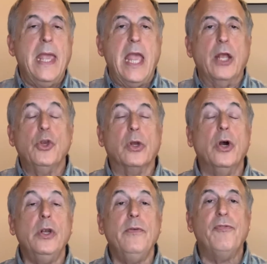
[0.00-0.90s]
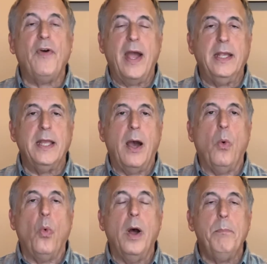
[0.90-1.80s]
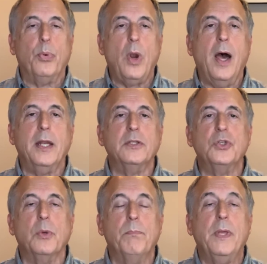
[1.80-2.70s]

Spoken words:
and you're going to find out what products your